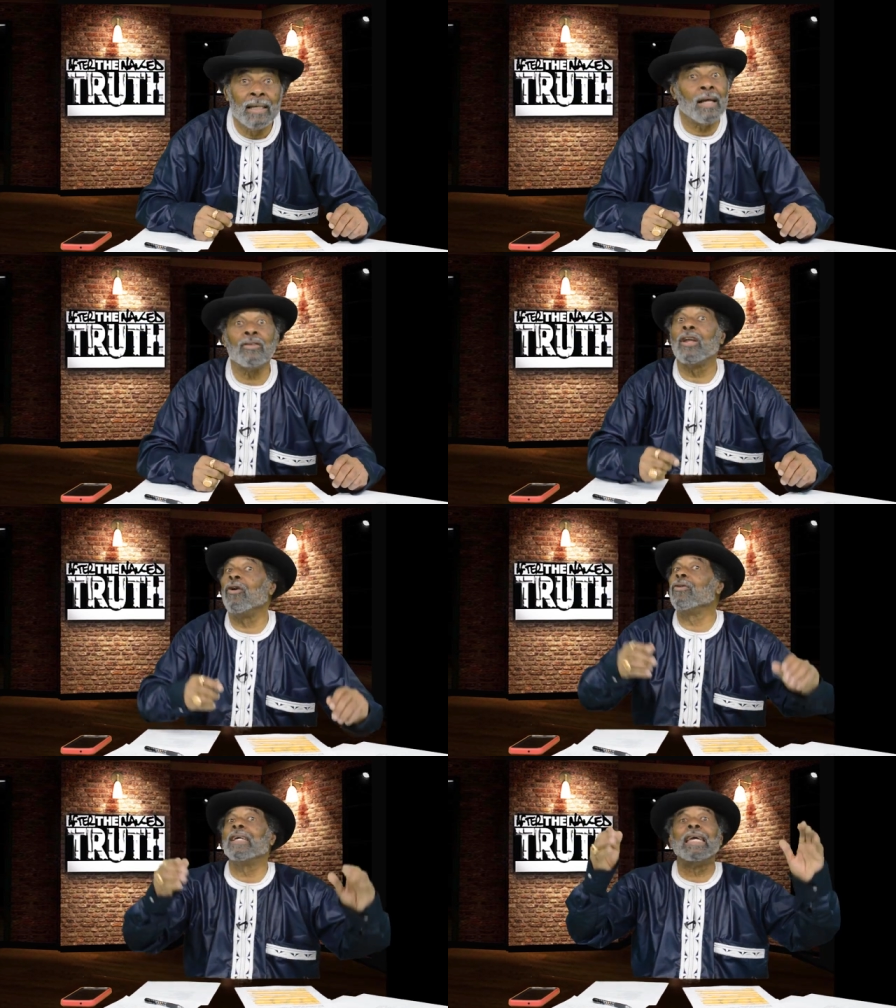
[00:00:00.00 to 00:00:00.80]

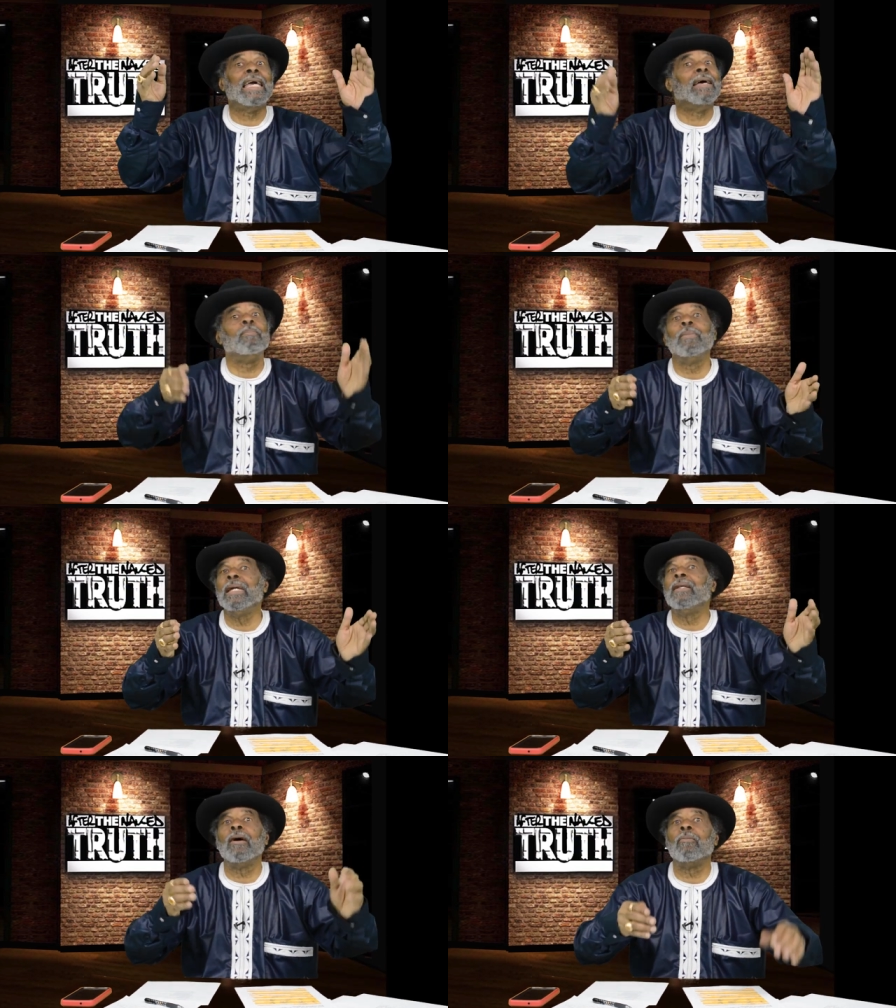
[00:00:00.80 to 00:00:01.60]
Don't give
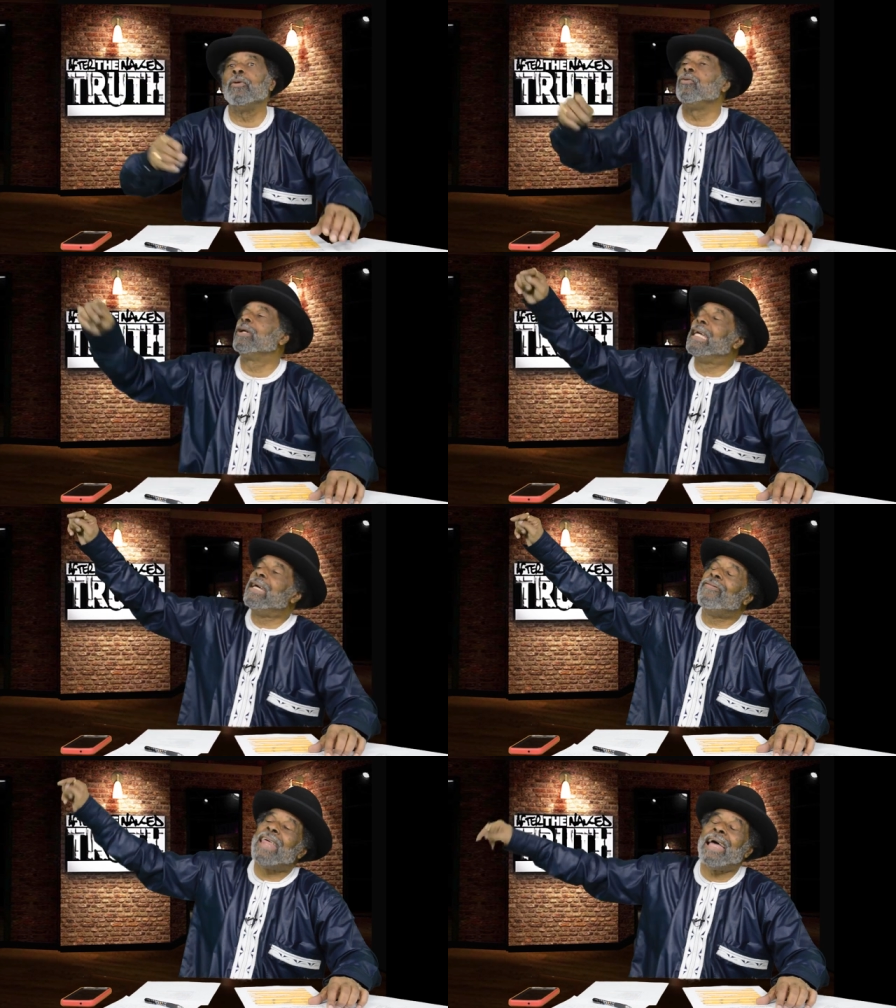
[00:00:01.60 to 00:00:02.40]
me no mule.
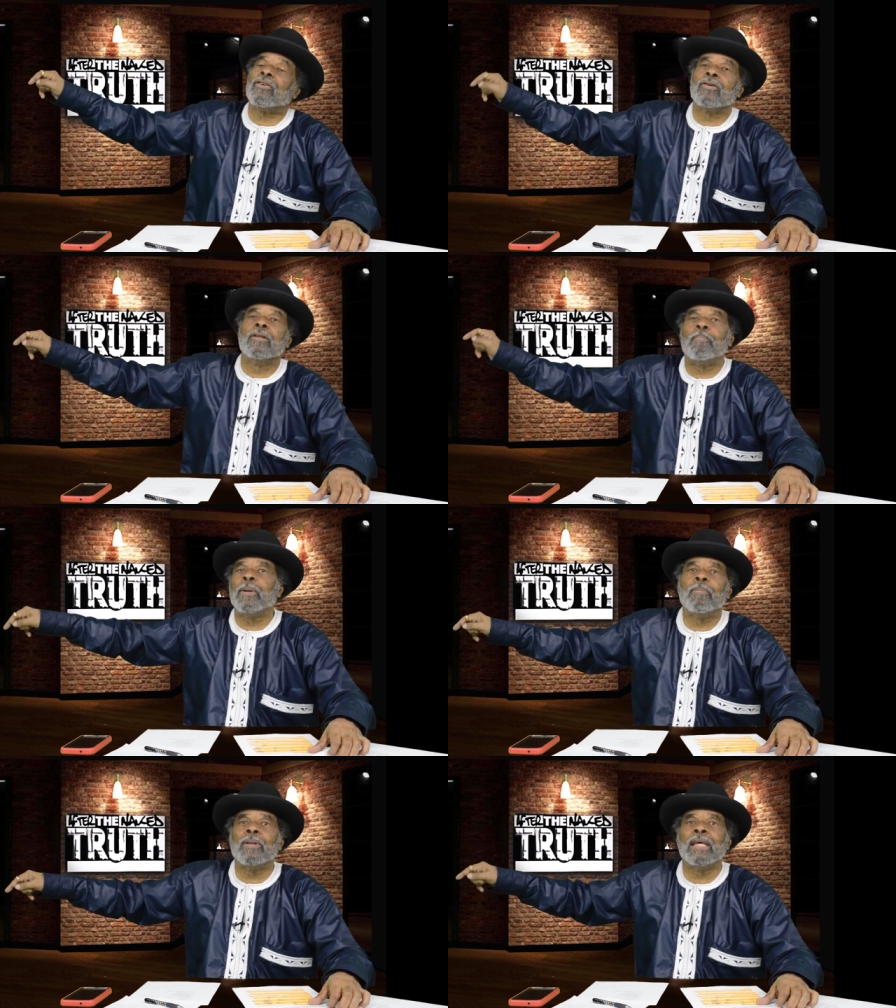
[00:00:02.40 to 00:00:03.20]
Give that to the
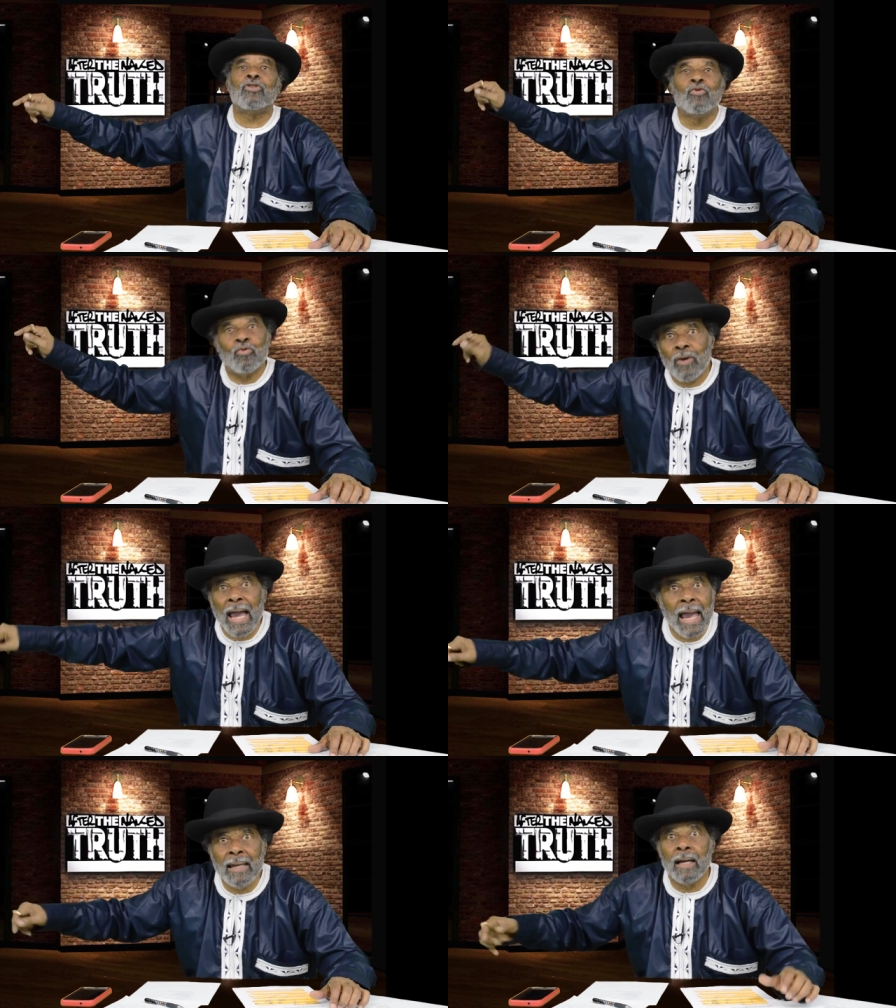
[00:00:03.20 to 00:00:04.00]
people that you
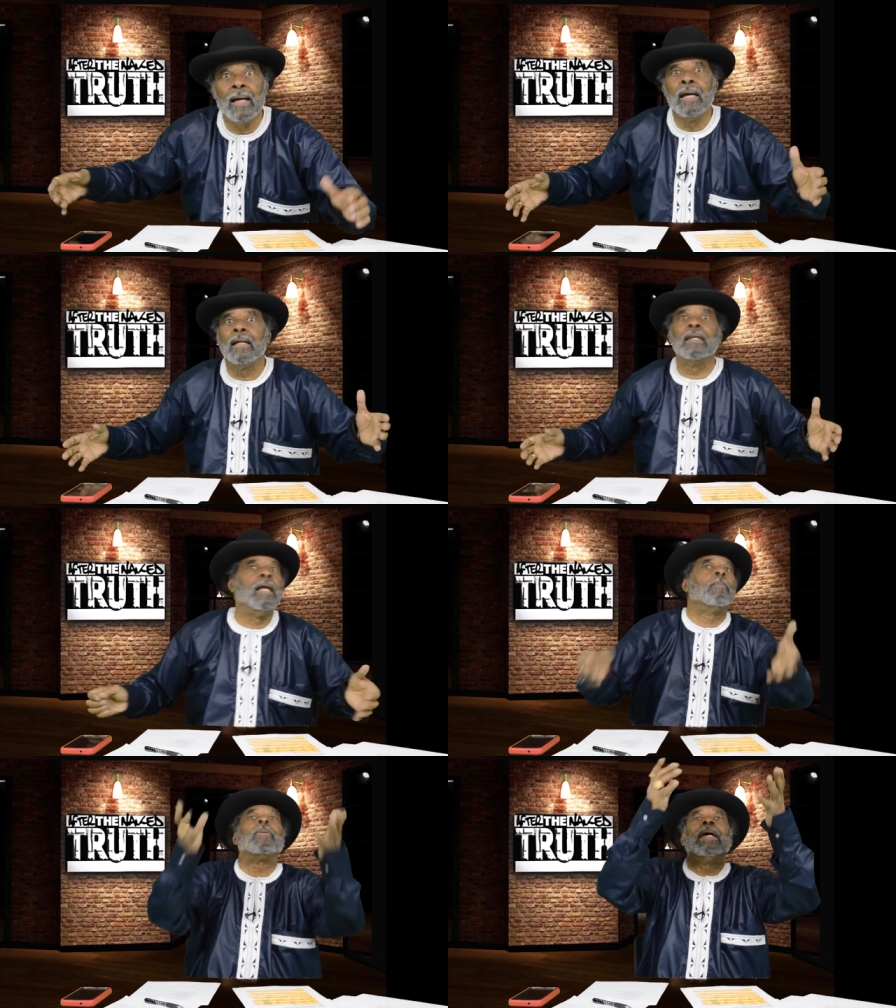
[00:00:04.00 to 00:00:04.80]
trying to
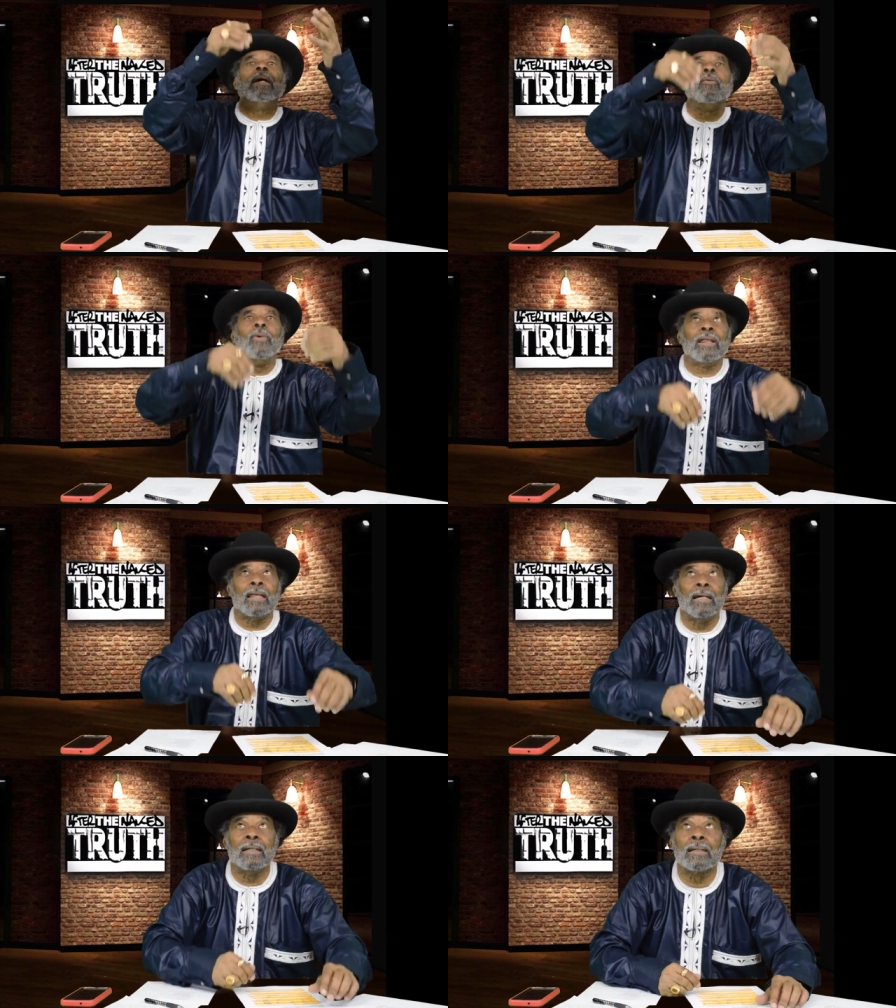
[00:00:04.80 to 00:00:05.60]
lump in
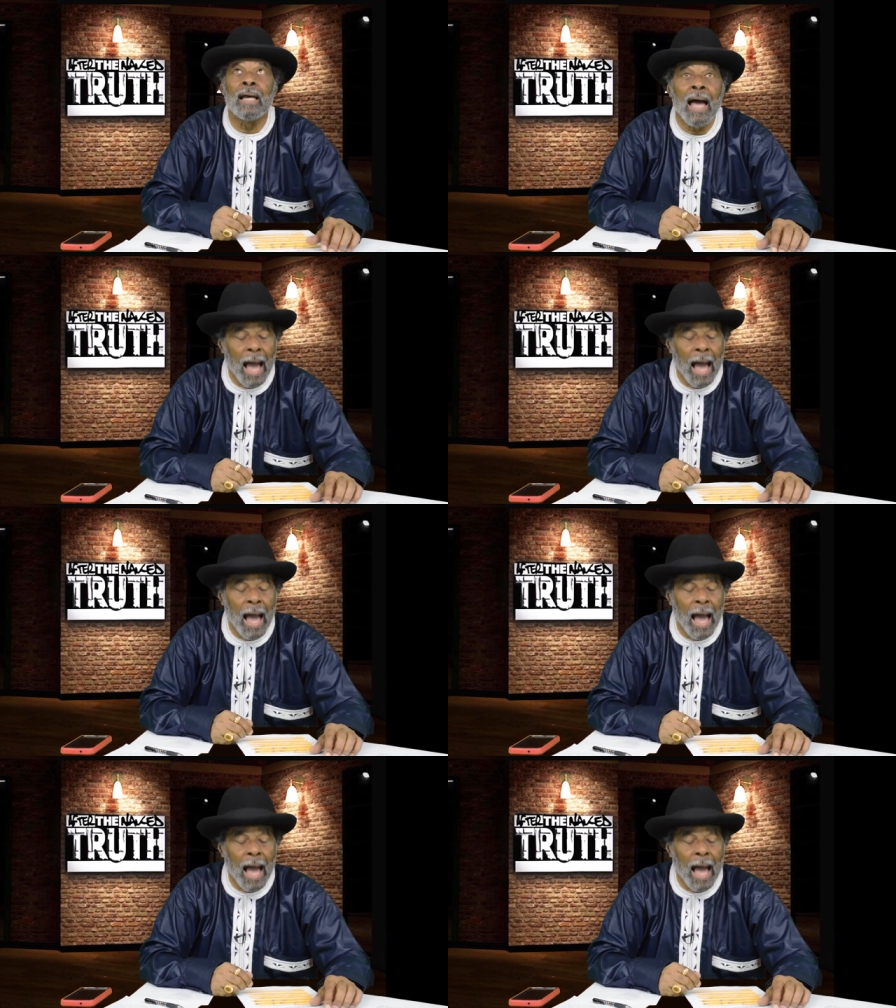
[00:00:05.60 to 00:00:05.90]
with us.